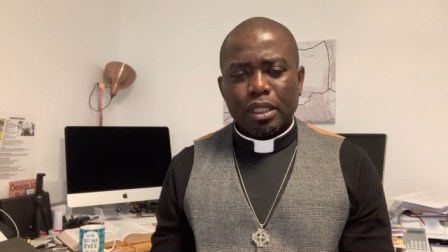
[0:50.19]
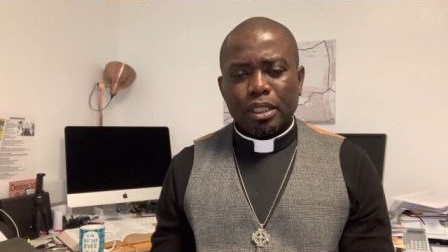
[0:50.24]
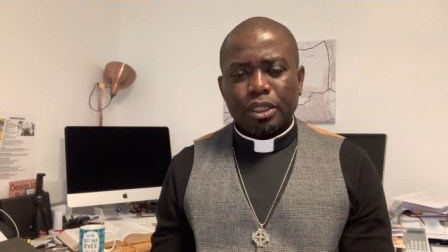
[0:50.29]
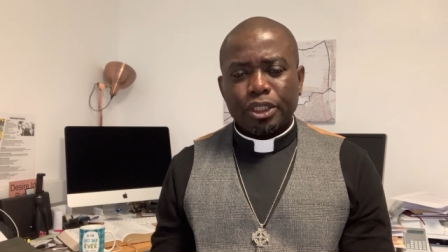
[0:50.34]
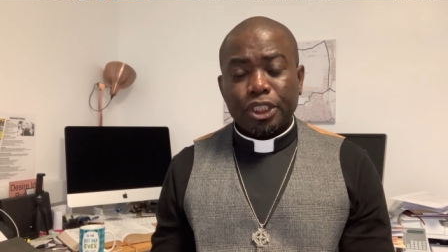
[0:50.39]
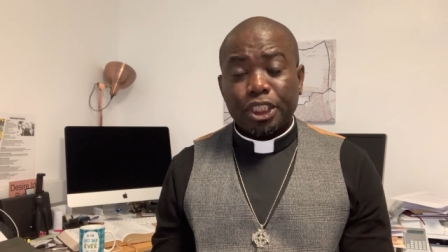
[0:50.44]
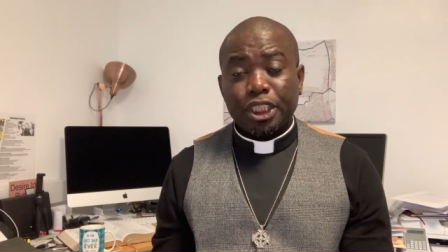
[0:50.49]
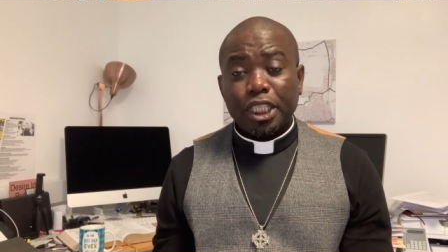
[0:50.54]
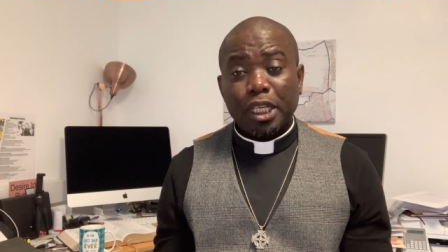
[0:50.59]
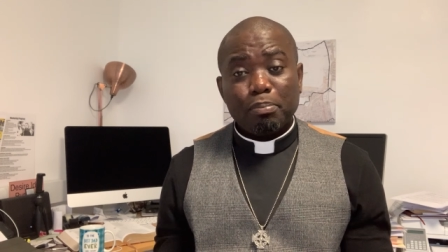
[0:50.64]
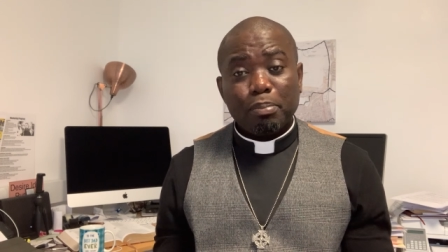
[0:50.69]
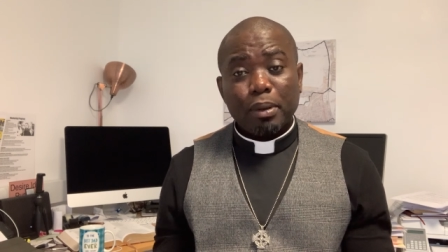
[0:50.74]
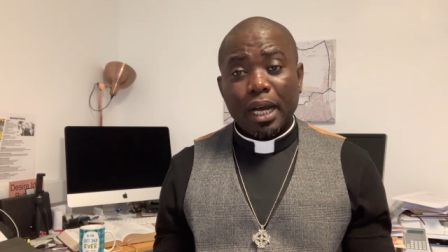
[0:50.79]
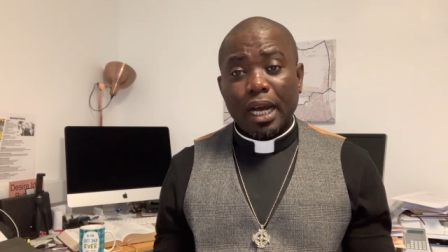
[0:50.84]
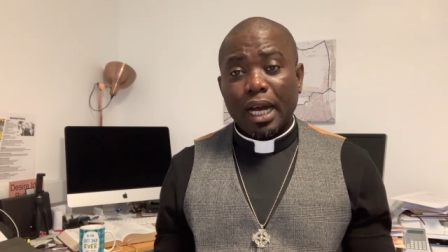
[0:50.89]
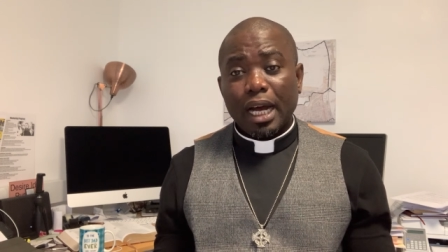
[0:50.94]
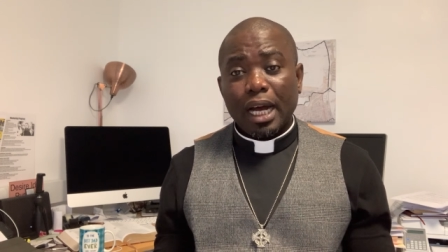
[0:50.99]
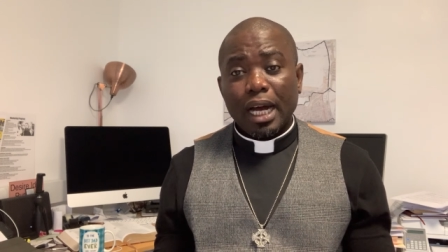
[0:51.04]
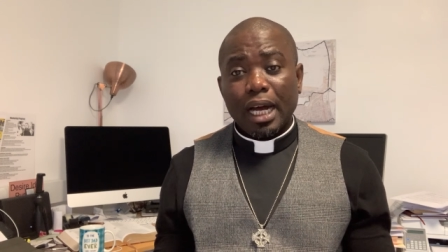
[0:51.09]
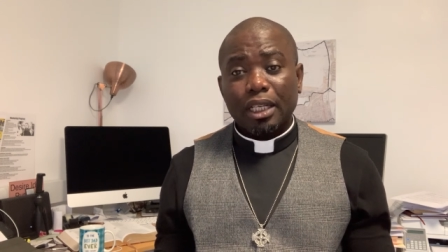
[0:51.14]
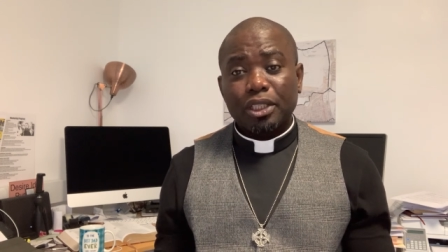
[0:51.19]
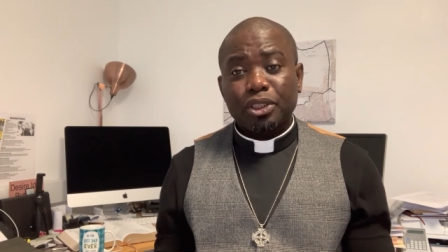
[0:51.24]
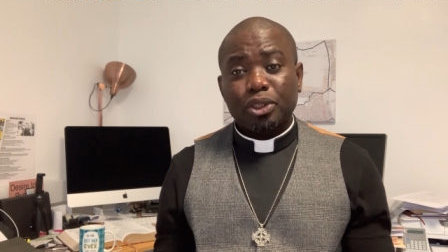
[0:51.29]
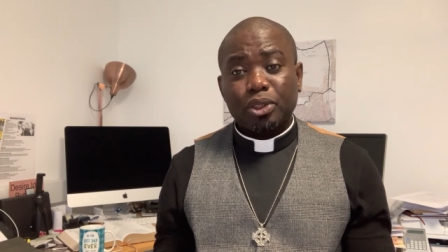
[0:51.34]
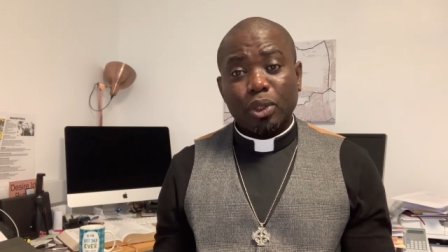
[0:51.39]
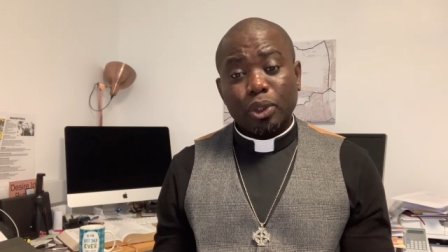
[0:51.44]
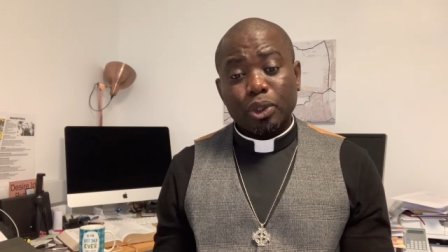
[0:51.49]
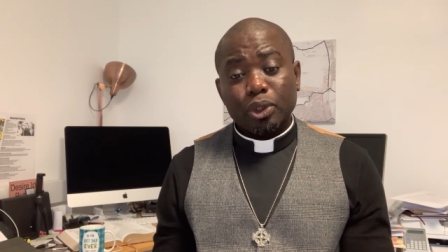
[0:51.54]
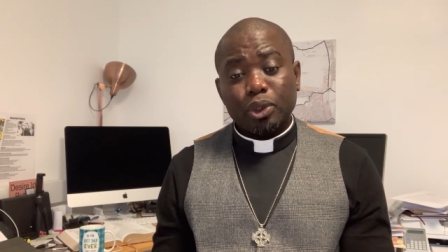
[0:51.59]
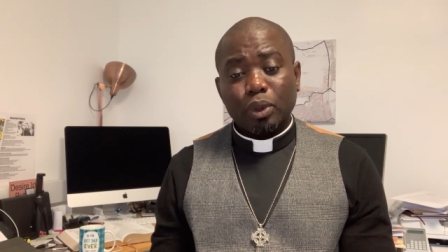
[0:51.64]
Sheep are
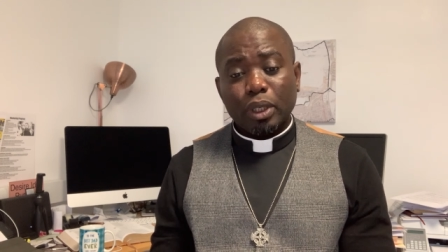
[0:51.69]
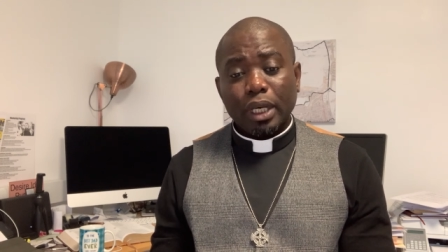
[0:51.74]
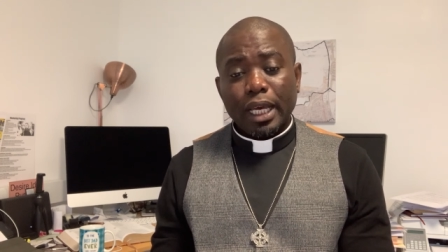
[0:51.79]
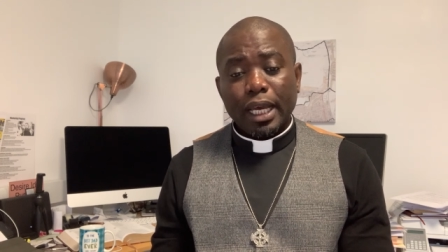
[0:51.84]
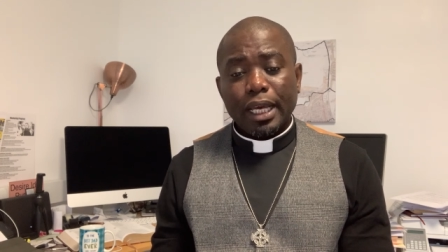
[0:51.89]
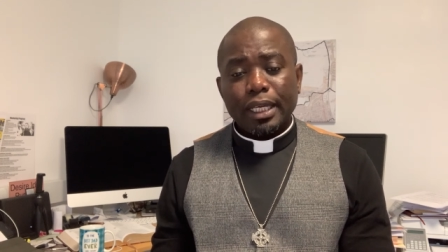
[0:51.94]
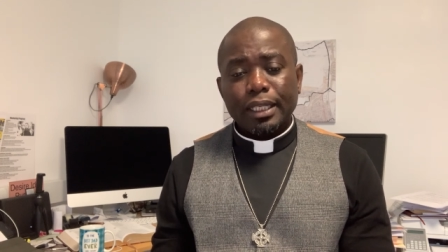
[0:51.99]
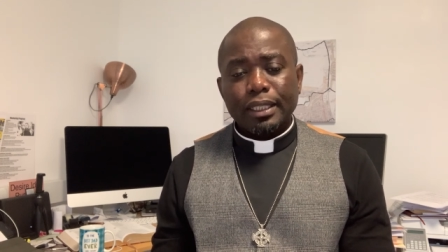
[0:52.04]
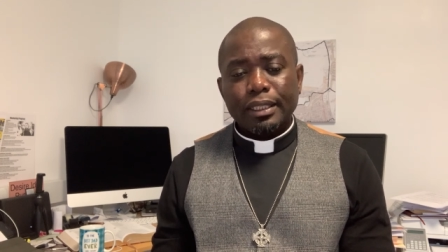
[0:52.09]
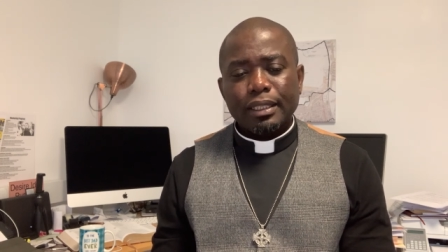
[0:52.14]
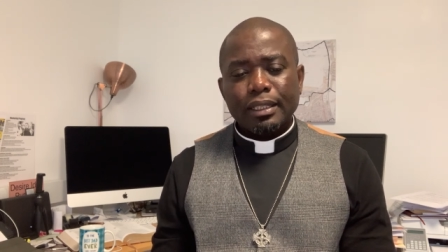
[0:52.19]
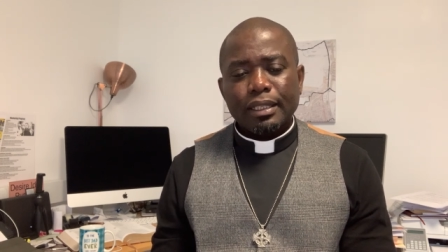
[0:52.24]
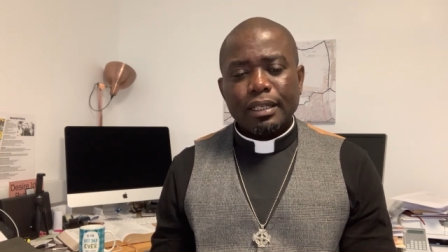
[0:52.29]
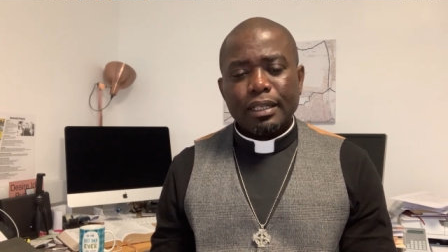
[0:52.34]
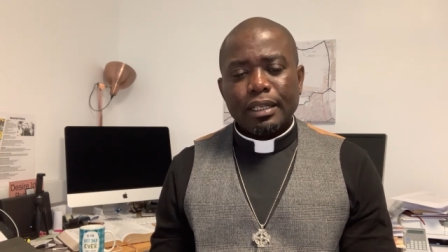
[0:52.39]
slow to learn,